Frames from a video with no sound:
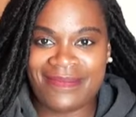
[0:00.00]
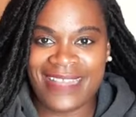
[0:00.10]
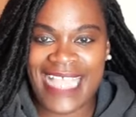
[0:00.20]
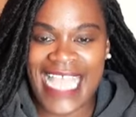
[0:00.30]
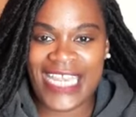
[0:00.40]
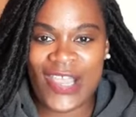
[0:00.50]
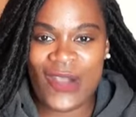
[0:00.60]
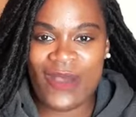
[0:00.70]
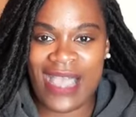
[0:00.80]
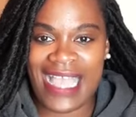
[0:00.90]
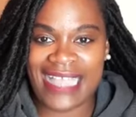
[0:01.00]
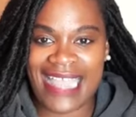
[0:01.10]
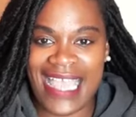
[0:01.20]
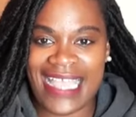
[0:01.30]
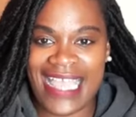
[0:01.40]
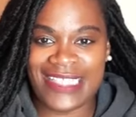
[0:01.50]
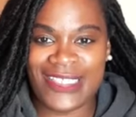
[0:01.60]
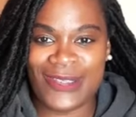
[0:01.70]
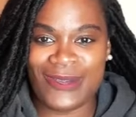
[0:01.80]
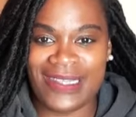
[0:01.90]
I know I got to
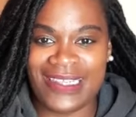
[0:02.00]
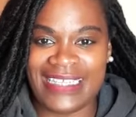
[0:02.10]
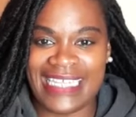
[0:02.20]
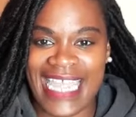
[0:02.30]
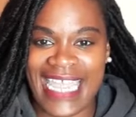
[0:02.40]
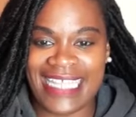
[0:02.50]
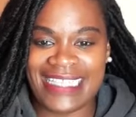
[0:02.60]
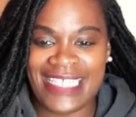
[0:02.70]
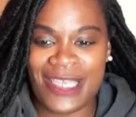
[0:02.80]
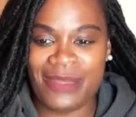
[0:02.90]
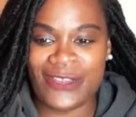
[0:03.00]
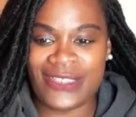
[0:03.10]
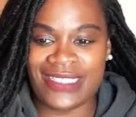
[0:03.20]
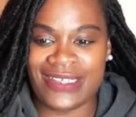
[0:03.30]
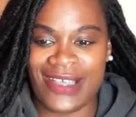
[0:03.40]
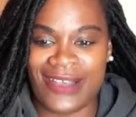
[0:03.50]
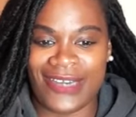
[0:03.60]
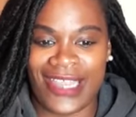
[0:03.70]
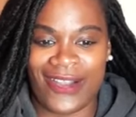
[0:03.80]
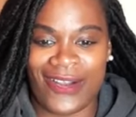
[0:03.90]
you a little late. Tell me you're still on
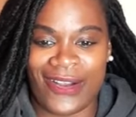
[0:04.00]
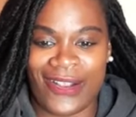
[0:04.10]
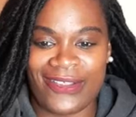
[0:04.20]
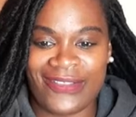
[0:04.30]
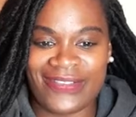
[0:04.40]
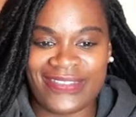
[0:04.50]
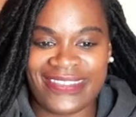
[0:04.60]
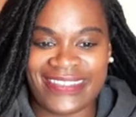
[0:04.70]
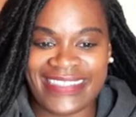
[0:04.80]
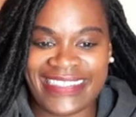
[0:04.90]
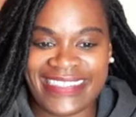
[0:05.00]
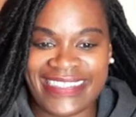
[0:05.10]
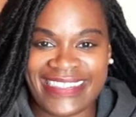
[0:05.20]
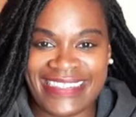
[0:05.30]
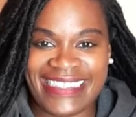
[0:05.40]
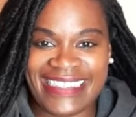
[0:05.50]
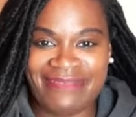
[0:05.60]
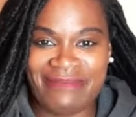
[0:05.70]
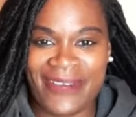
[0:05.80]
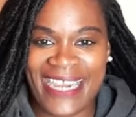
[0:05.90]
there, girl.
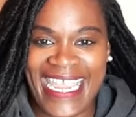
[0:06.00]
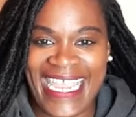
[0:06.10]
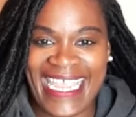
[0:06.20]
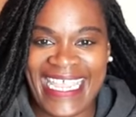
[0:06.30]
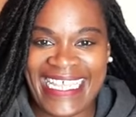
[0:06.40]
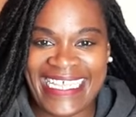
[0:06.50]
Bree.